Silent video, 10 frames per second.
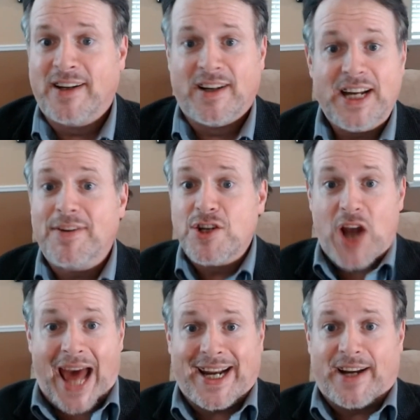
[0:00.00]
Even
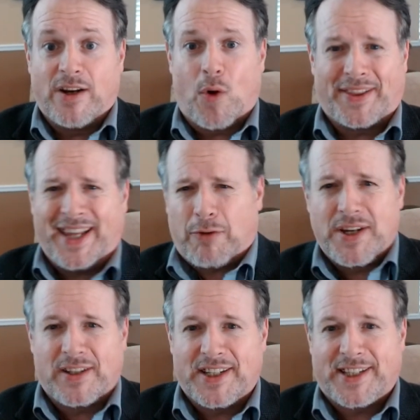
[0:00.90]
Janet, who I think
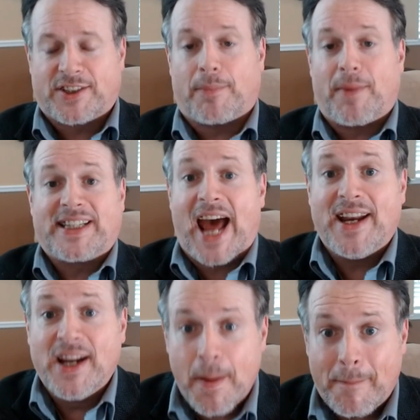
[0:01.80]
recently said something like that,